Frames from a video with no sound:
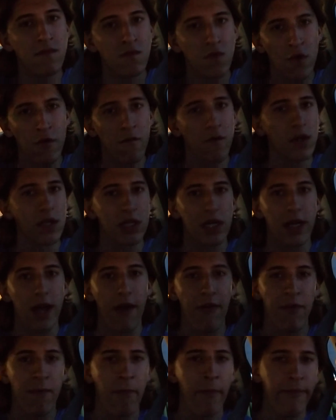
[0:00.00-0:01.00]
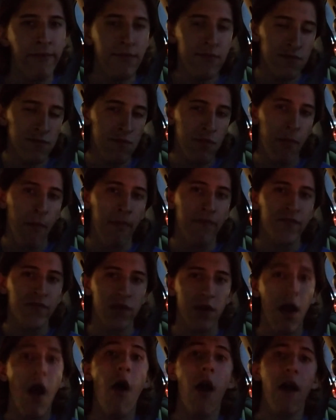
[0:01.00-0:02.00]
You'd freeze to death.
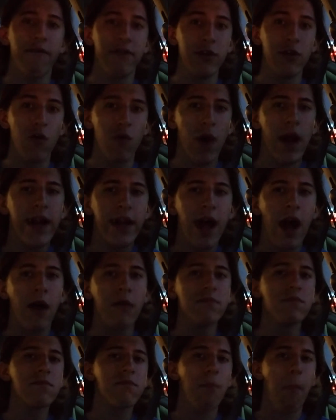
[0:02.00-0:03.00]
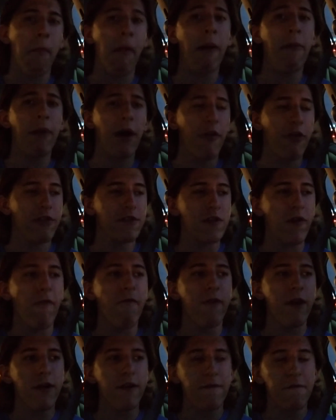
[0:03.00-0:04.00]
I'll have you know right now, my mouth is a
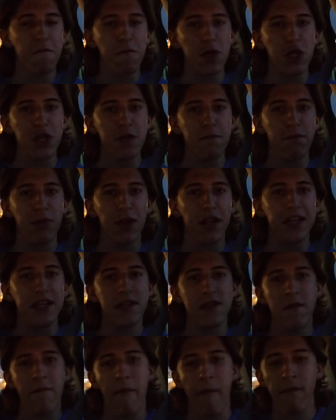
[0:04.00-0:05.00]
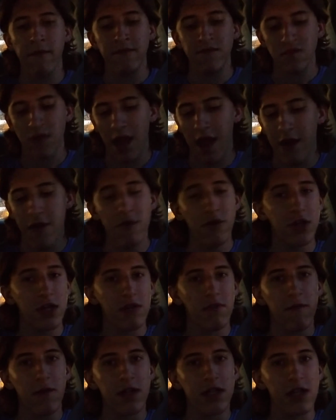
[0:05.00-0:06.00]
very frigid place, and you'd
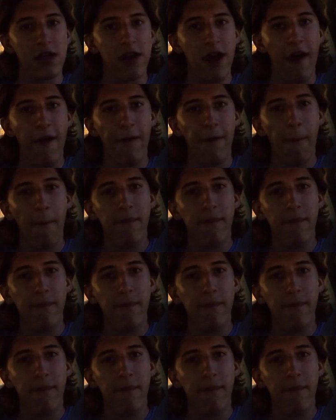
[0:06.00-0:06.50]
just freeze to death.